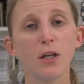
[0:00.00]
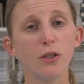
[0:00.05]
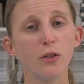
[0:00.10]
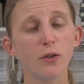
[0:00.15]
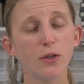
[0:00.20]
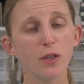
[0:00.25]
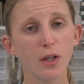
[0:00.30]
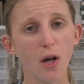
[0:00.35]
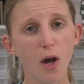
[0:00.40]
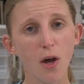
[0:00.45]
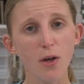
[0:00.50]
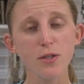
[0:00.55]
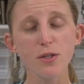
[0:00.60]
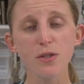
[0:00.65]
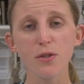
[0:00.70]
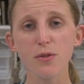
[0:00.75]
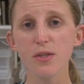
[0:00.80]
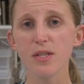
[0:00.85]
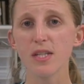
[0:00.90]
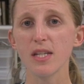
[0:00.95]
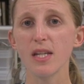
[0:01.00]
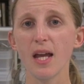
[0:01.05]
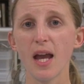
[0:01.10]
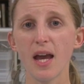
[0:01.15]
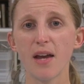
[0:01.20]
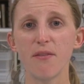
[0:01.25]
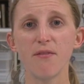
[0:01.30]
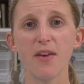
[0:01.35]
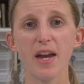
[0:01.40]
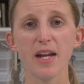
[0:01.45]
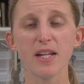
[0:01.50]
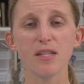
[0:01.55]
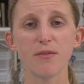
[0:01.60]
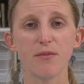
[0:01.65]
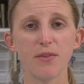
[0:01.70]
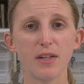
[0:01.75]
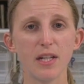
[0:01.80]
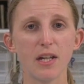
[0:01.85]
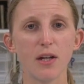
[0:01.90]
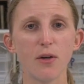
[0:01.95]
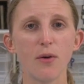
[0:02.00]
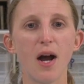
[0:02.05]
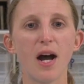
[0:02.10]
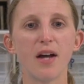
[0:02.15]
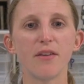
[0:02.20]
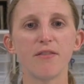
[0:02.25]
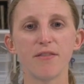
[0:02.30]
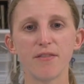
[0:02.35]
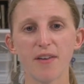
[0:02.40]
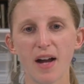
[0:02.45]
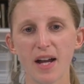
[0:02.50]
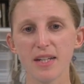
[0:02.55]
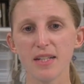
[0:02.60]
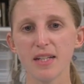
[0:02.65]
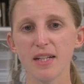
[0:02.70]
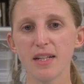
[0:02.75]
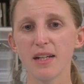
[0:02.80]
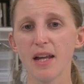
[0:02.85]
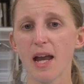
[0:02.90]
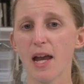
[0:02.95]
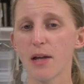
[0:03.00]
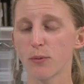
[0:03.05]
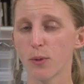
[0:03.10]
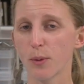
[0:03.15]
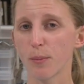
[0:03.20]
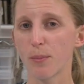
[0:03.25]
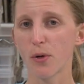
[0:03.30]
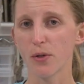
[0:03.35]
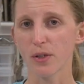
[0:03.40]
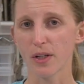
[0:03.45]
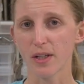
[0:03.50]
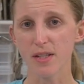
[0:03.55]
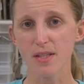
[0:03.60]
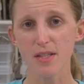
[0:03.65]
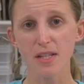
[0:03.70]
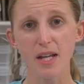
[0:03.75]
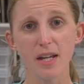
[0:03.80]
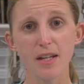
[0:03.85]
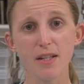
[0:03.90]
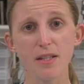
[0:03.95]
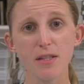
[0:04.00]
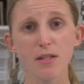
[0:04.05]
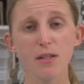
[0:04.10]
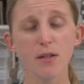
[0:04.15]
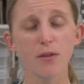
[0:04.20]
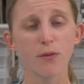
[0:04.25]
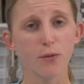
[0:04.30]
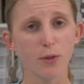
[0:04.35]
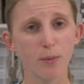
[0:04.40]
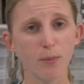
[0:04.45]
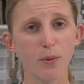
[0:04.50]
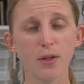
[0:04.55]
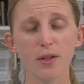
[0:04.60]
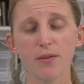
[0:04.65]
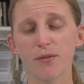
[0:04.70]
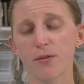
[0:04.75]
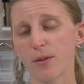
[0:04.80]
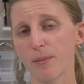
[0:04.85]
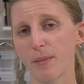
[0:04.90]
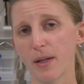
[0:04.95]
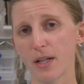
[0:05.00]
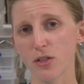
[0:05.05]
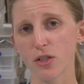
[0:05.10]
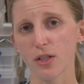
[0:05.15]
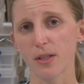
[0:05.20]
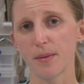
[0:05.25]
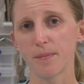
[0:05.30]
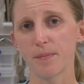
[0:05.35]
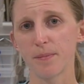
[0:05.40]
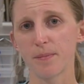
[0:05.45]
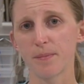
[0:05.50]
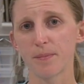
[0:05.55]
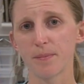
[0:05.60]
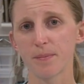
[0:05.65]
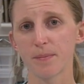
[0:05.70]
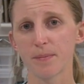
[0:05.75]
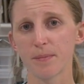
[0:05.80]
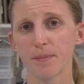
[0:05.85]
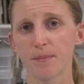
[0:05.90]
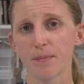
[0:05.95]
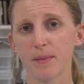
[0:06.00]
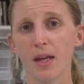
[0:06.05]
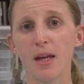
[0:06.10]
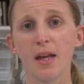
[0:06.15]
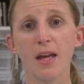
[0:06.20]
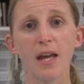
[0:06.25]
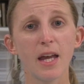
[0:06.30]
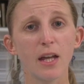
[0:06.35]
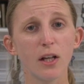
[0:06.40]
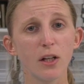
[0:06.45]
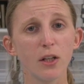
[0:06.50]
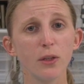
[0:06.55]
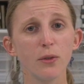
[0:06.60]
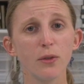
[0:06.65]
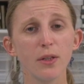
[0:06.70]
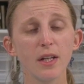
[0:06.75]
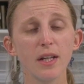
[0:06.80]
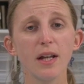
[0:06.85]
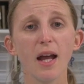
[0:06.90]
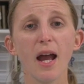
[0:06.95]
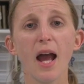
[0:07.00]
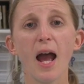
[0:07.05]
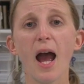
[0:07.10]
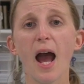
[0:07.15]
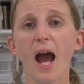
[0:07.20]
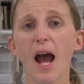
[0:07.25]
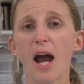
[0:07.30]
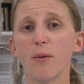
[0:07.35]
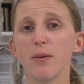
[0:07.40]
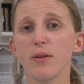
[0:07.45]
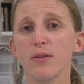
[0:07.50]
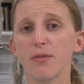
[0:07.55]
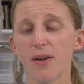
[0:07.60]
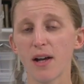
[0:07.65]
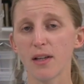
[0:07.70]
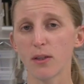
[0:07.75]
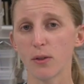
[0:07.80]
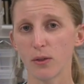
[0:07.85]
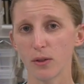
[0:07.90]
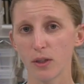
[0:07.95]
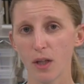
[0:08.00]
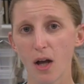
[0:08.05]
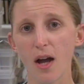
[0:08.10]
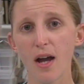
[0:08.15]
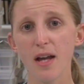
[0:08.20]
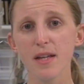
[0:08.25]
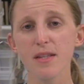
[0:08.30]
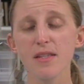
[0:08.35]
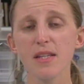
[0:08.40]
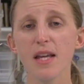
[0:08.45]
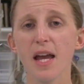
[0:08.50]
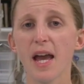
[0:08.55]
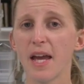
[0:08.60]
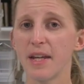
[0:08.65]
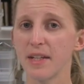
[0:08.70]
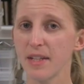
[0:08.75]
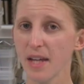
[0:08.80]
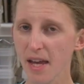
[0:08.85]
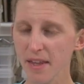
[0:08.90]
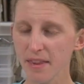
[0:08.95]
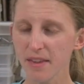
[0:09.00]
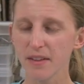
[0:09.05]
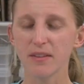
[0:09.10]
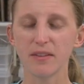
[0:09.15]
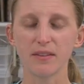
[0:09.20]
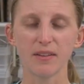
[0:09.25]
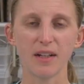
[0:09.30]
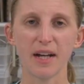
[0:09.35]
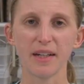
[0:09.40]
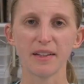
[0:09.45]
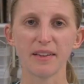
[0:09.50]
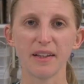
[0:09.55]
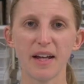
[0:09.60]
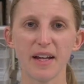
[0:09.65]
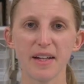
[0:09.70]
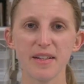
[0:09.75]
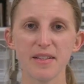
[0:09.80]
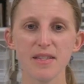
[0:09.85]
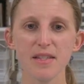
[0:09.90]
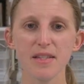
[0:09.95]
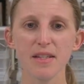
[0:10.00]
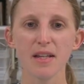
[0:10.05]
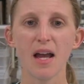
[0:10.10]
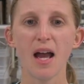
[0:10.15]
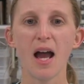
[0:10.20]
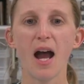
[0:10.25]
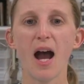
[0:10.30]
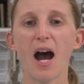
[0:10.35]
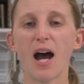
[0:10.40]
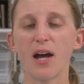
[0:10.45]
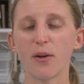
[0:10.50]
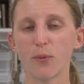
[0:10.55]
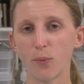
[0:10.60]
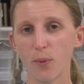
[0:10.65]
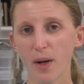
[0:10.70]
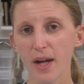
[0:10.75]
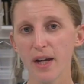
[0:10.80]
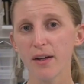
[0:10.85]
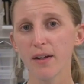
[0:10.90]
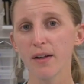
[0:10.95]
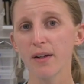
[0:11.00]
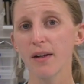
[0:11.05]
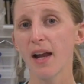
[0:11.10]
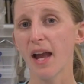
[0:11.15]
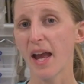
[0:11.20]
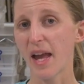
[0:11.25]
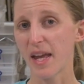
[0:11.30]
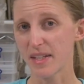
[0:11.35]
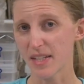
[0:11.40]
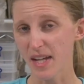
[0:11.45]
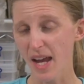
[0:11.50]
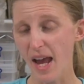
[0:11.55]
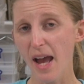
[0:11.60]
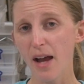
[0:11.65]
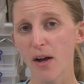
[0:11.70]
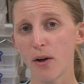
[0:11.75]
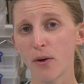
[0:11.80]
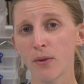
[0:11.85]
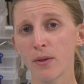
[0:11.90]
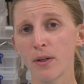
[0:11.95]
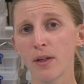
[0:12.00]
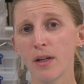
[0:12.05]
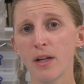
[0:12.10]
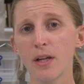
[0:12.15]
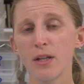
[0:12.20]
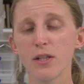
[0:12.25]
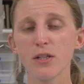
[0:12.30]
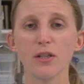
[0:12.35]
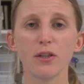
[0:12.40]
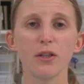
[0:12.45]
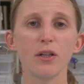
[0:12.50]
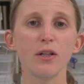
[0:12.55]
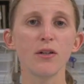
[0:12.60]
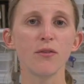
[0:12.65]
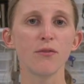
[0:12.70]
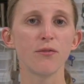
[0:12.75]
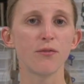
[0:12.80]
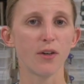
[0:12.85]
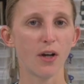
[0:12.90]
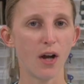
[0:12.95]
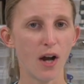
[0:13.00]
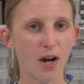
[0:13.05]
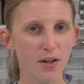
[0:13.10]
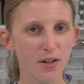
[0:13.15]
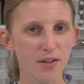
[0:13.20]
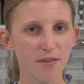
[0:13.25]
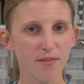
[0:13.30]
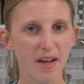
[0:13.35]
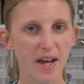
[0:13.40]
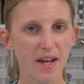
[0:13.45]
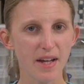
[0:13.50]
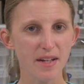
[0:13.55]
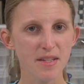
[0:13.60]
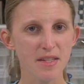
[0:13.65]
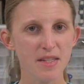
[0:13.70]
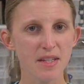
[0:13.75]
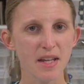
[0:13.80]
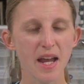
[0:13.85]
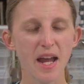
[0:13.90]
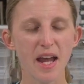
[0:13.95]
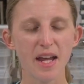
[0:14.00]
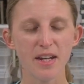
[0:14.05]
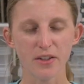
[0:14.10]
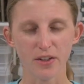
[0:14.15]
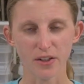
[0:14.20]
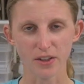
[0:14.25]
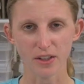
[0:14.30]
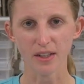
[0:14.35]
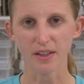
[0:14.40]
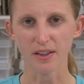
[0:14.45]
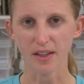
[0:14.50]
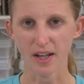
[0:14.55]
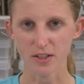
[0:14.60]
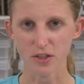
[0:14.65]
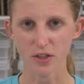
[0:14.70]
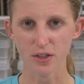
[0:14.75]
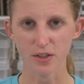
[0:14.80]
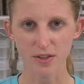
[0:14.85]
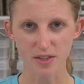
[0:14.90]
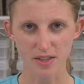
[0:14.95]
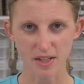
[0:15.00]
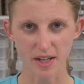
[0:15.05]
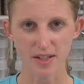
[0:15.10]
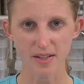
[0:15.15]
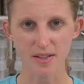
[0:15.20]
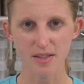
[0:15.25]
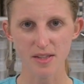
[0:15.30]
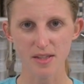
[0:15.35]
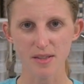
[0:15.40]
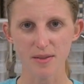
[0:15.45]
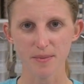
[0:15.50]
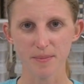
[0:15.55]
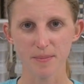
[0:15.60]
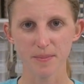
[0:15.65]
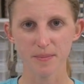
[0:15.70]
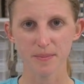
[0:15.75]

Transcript: You can also see MVAC's video on finding and reporting sites for more information, including how we follow laws and ethical guidelines on where and how to look for artifacts and archaeological sites.